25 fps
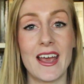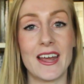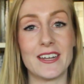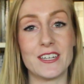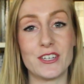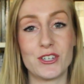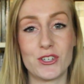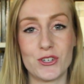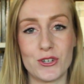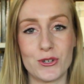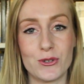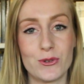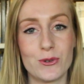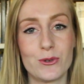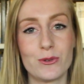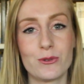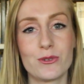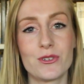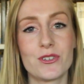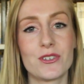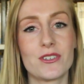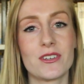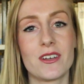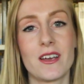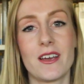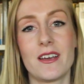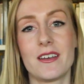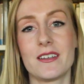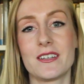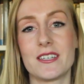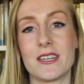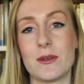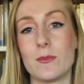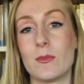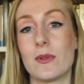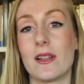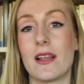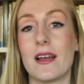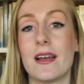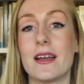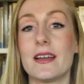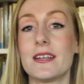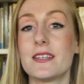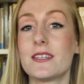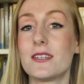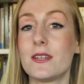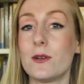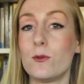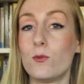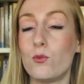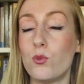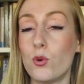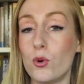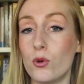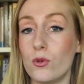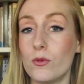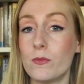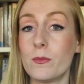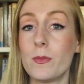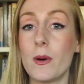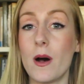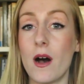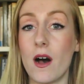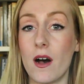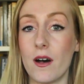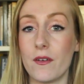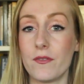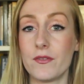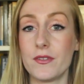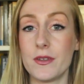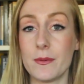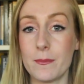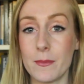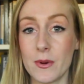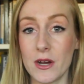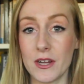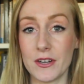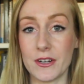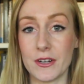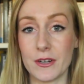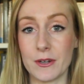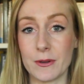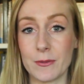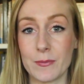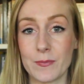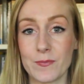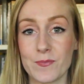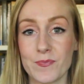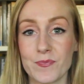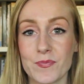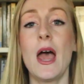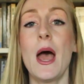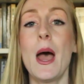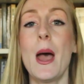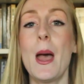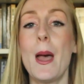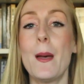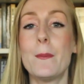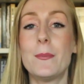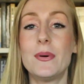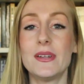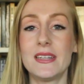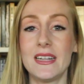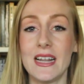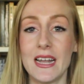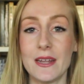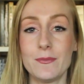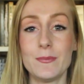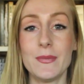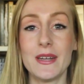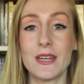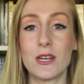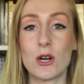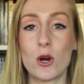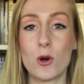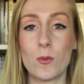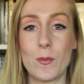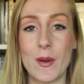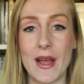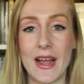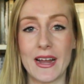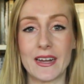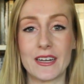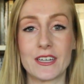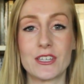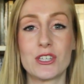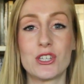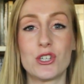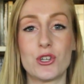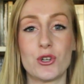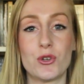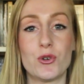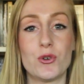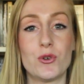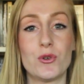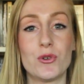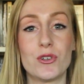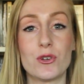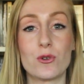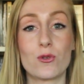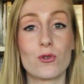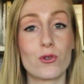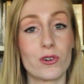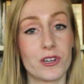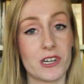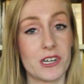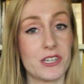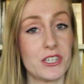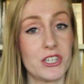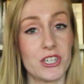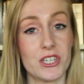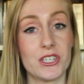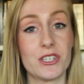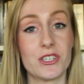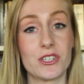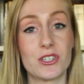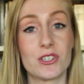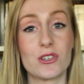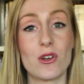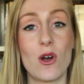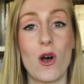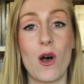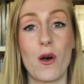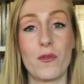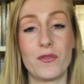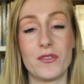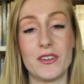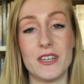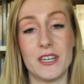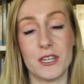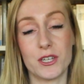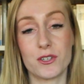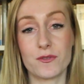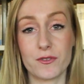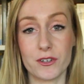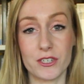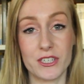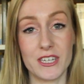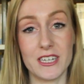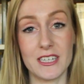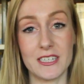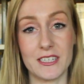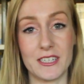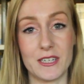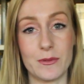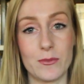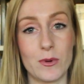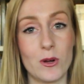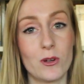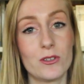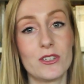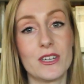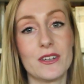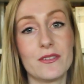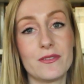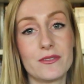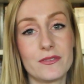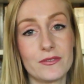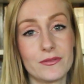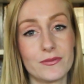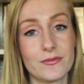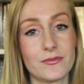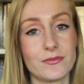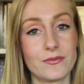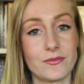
and the shoes symbolize the womb of the mother. But let me go back to the origins of this fertility motif.